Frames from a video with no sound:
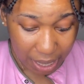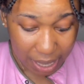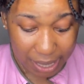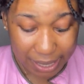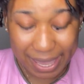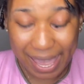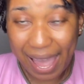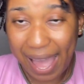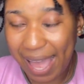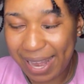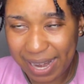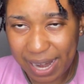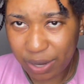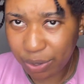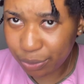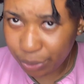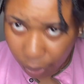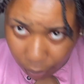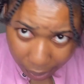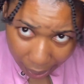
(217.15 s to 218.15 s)
yeah, and I
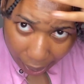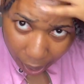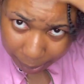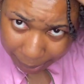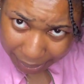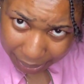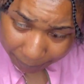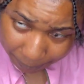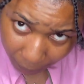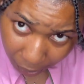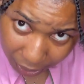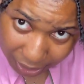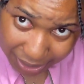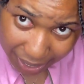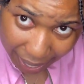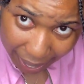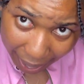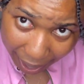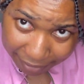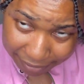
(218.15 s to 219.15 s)
don't know how many parts I
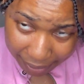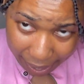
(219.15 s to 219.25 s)
have.